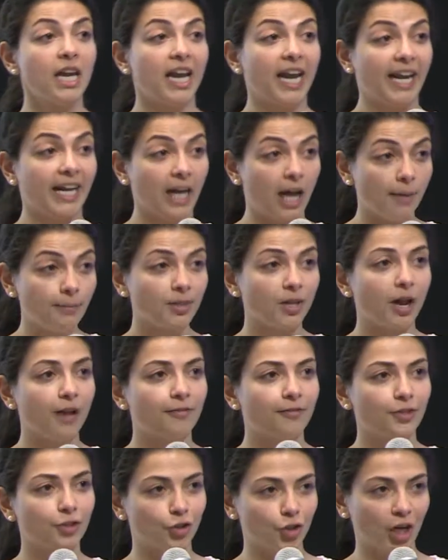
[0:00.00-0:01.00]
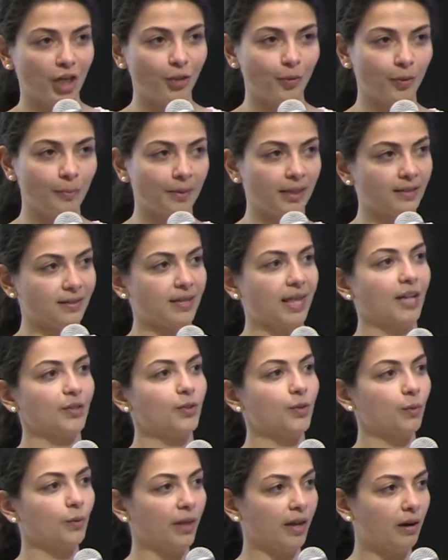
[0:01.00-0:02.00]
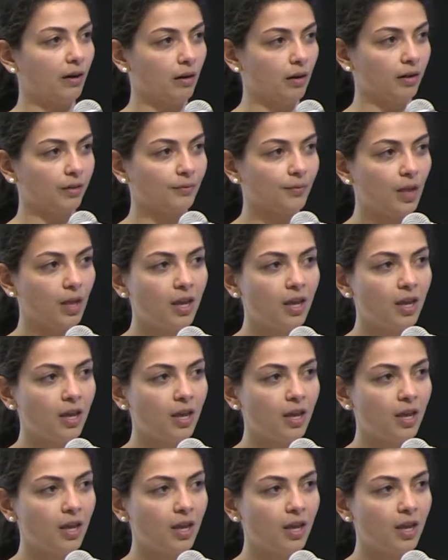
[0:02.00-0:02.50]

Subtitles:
it comes off as genuine because that's who they are.